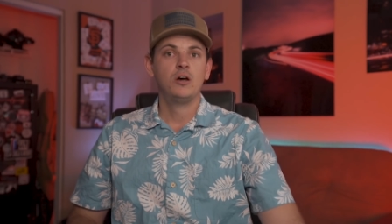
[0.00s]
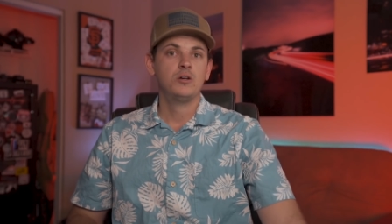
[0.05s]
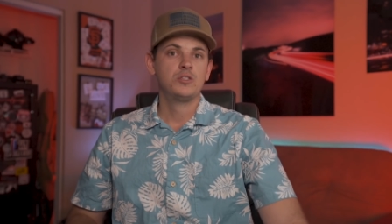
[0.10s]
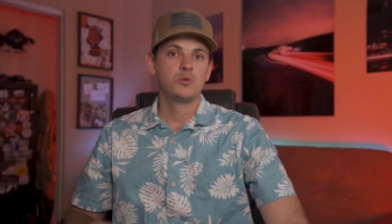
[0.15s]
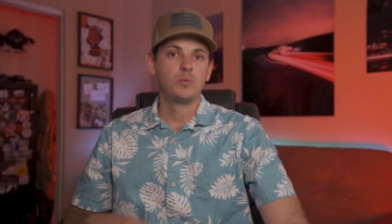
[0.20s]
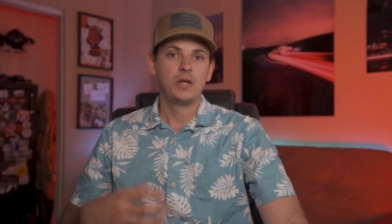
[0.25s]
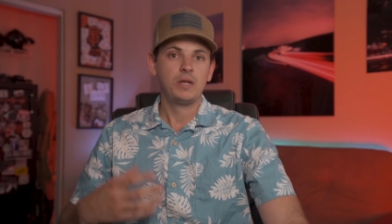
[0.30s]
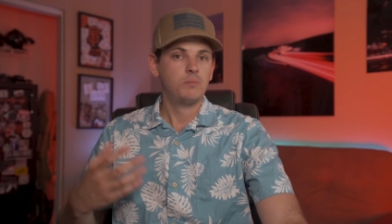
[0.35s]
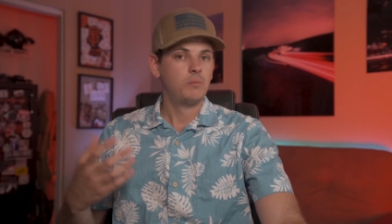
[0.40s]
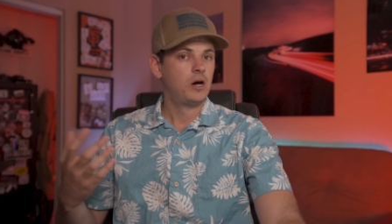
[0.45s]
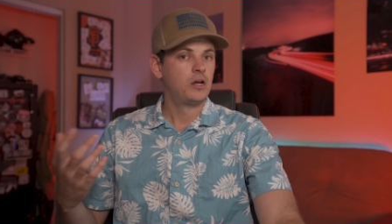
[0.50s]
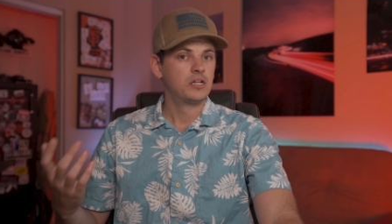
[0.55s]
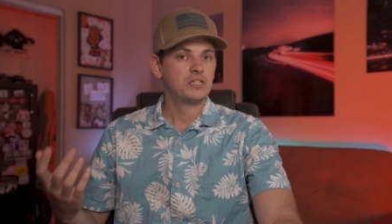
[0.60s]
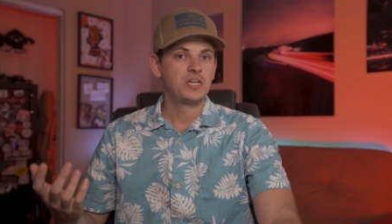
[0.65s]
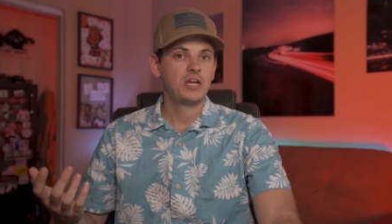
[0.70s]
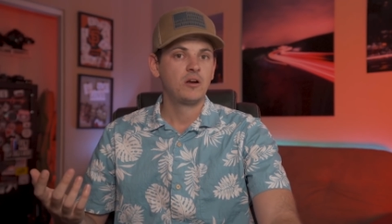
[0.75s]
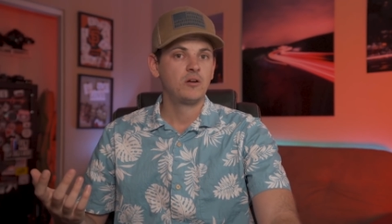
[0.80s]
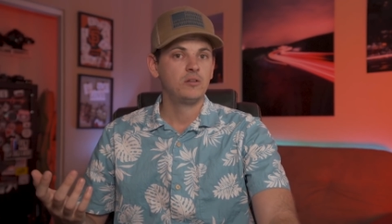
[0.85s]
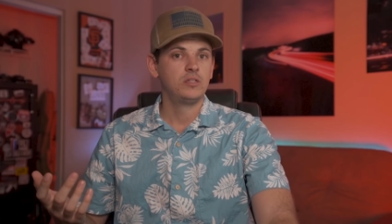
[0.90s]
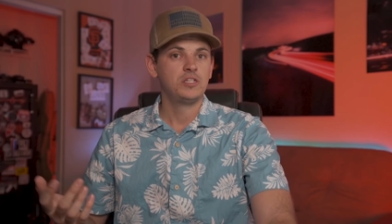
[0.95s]
It's a way to
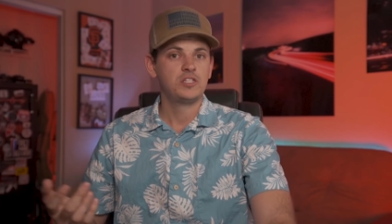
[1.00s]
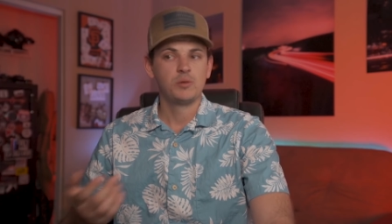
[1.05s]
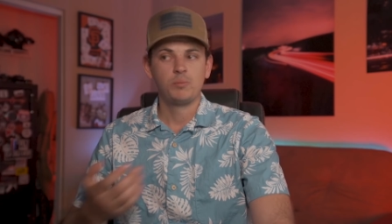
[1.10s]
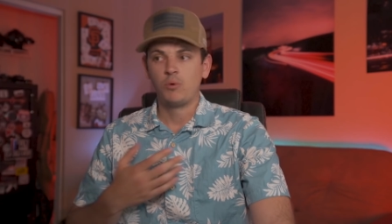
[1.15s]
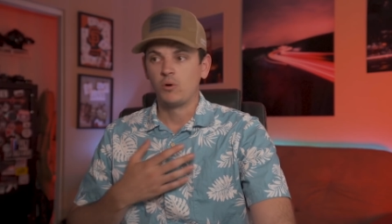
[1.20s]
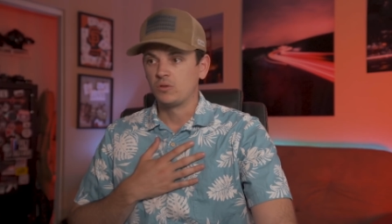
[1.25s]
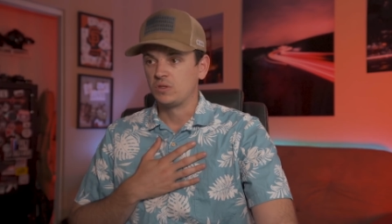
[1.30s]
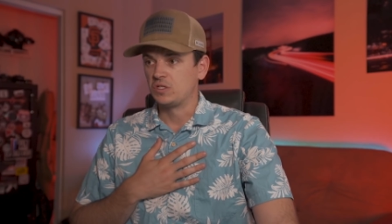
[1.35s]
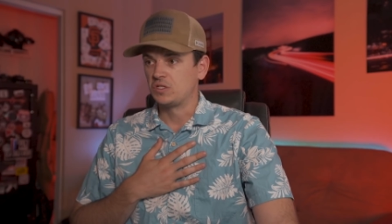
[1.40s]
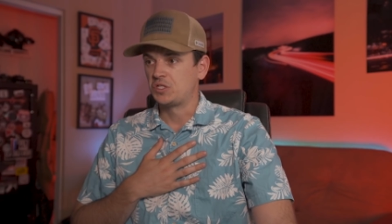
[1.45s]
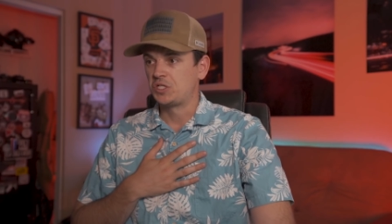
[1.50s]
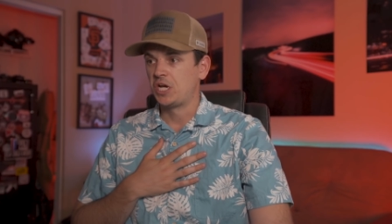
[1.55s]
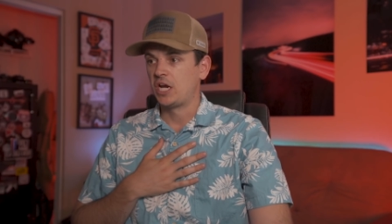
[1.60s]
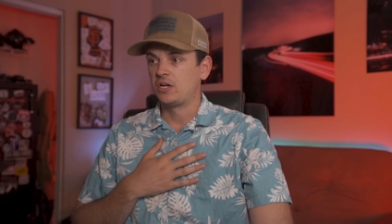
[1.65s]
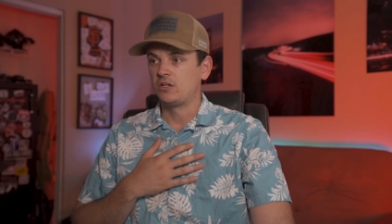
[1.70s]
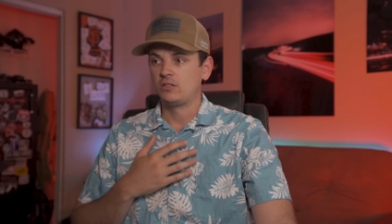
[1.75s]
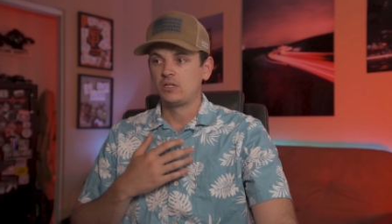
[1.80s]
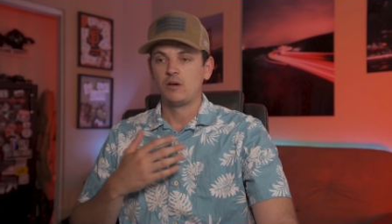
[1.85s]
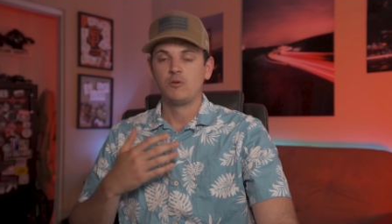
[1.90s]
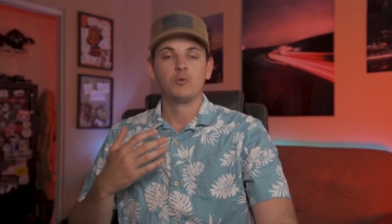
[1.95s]
monetarily support this
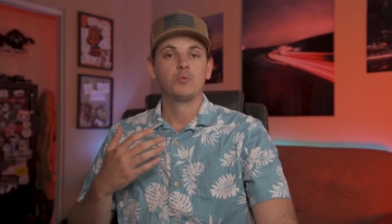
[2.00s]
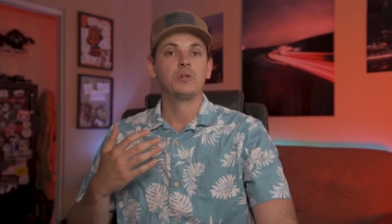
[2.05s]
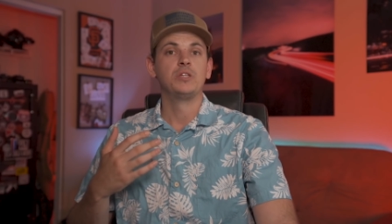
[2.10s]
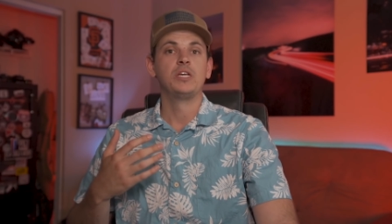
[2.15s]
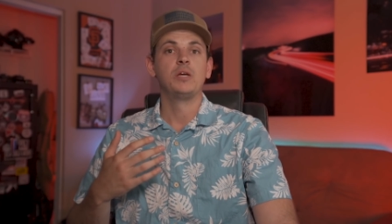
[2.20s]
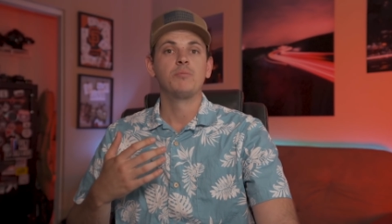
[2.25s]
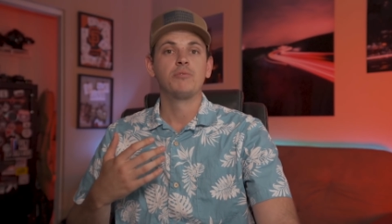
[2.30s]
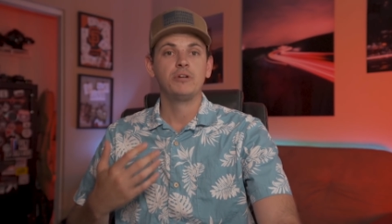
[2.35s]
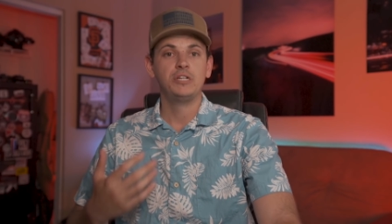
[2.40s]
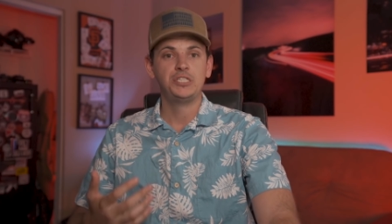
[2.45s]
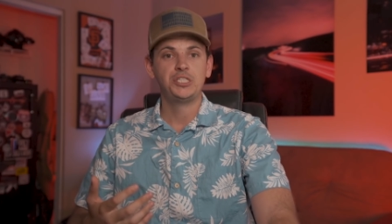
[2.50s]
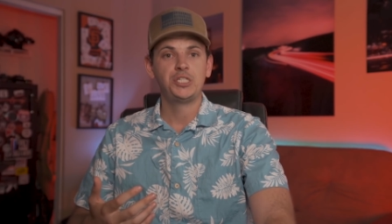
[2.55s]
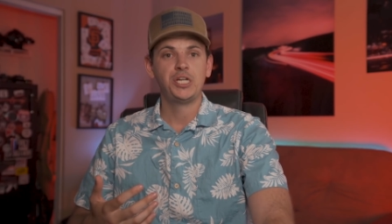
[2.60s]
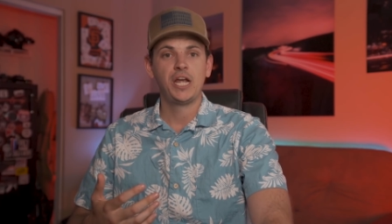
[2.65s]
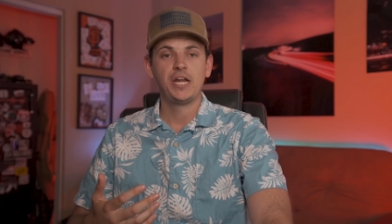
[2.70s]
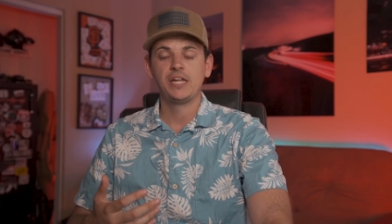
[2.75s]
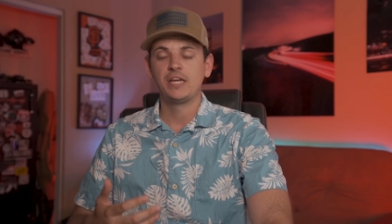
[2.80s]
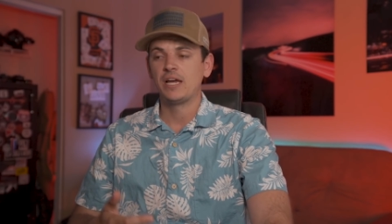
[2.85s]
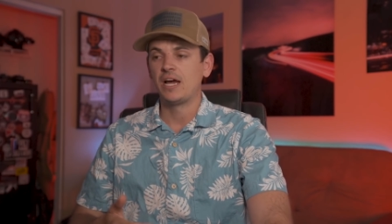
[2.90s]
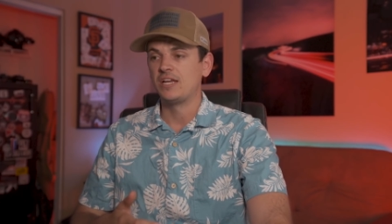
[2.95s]
channel. I would really appreciate it.